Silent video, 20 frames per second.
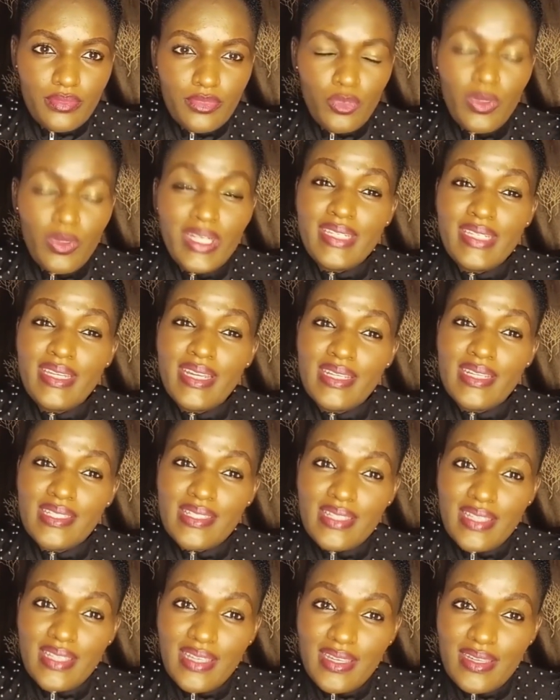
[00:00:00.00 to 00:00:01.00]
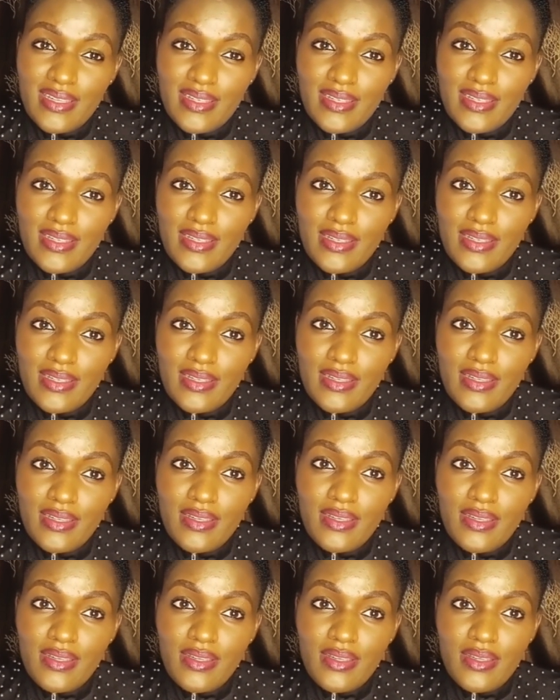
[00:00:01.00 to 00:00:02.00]
What did I say?
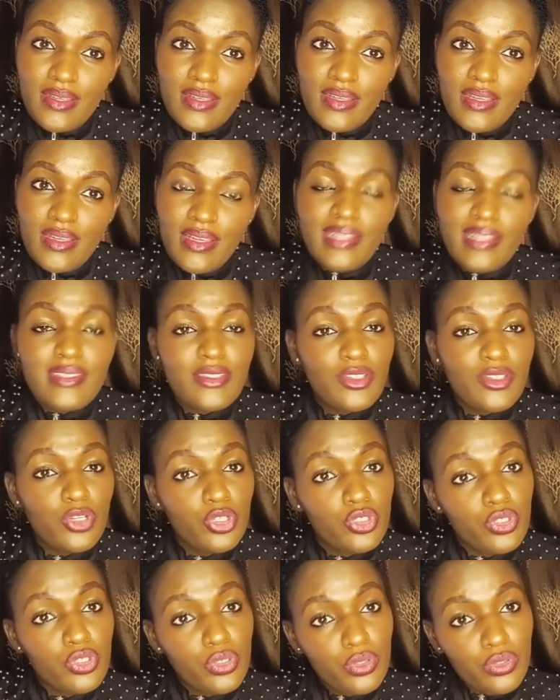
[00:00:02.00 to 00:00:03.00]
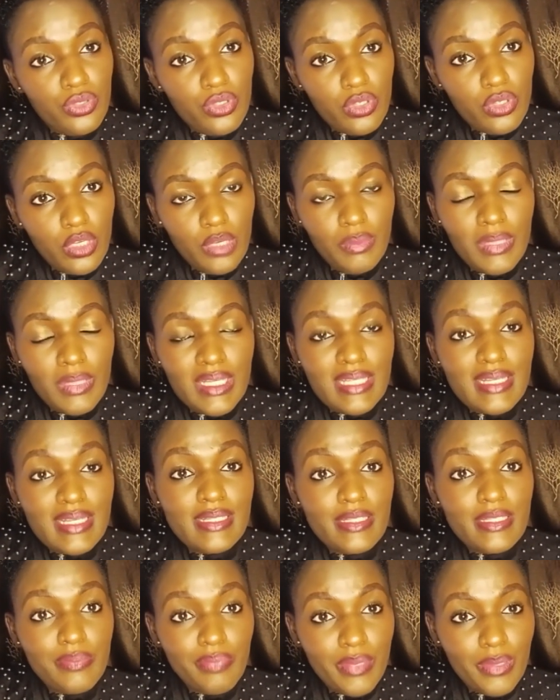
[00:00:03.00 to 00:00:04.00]
"It's not good to
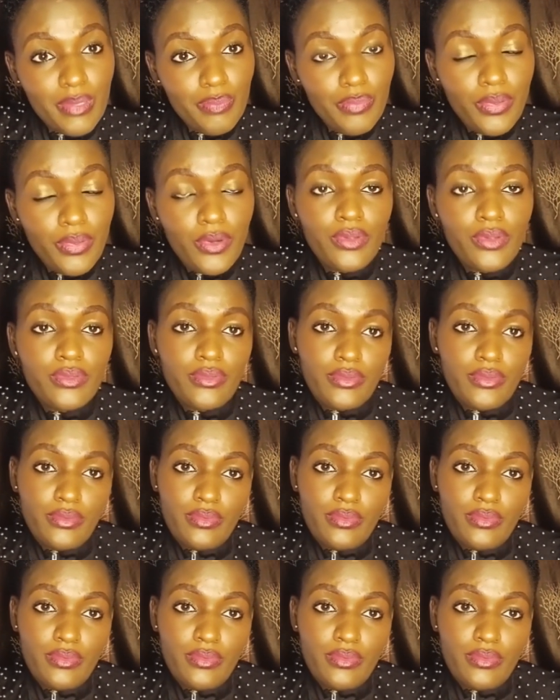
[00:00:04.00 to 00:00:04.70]
imitate people."